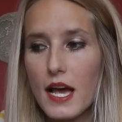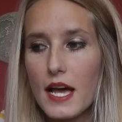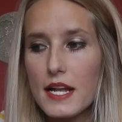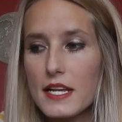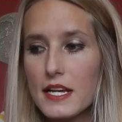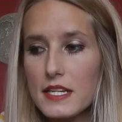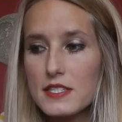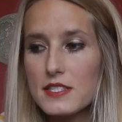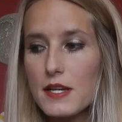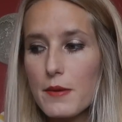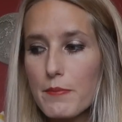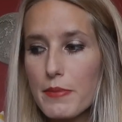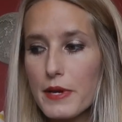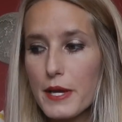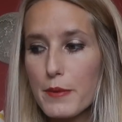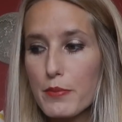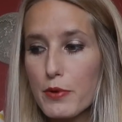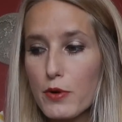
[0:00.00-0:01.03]
And yet some
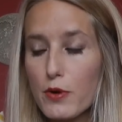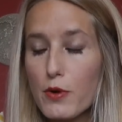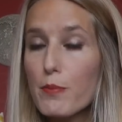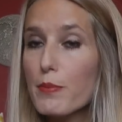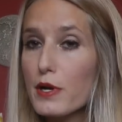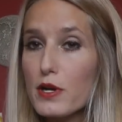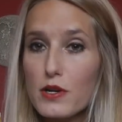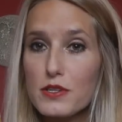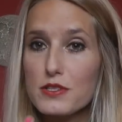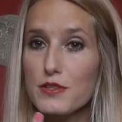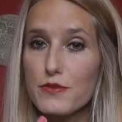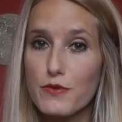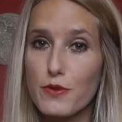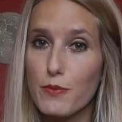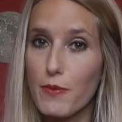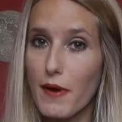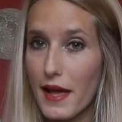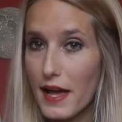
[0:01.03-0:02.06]
people, because of
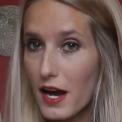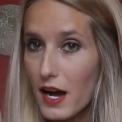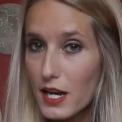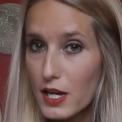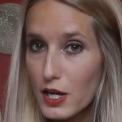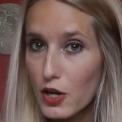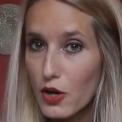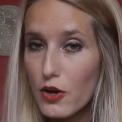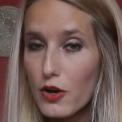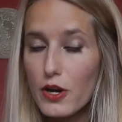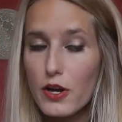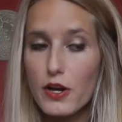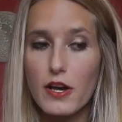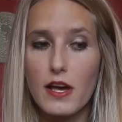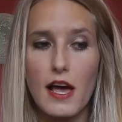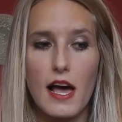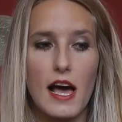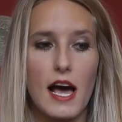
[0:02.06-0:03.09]
the way I look
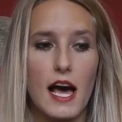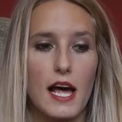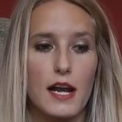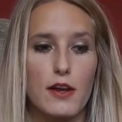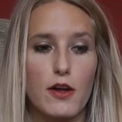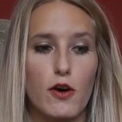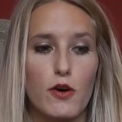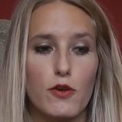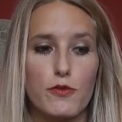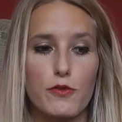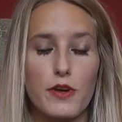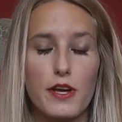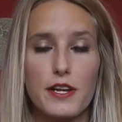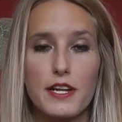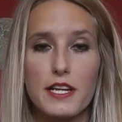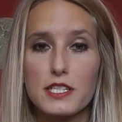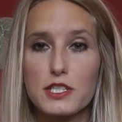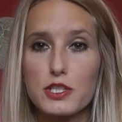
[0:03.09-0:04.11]
and on
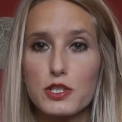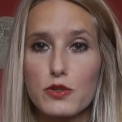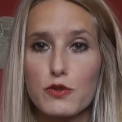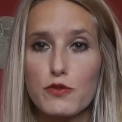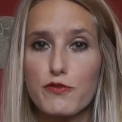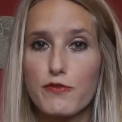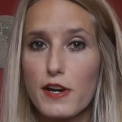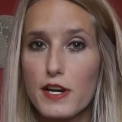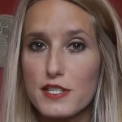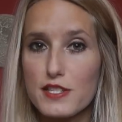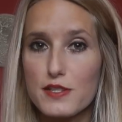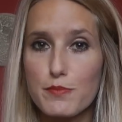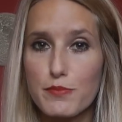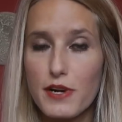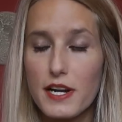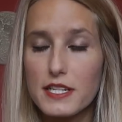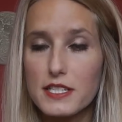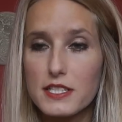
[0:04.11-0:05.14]
initial first
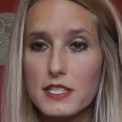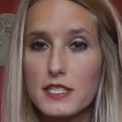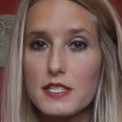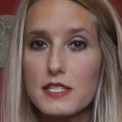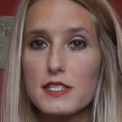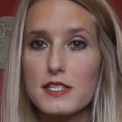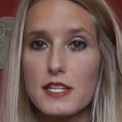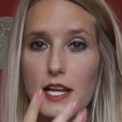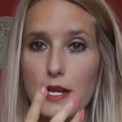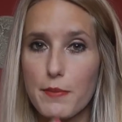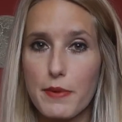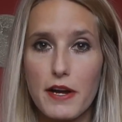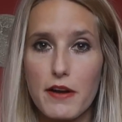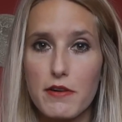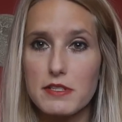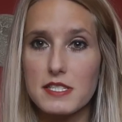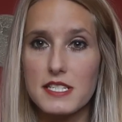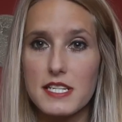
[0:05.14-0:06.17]
impressions and
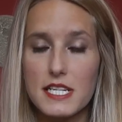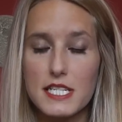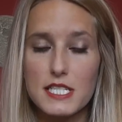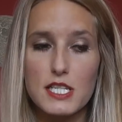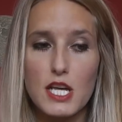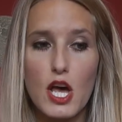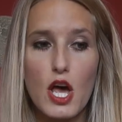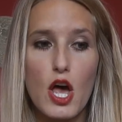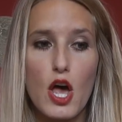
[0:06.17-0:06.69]
appearances,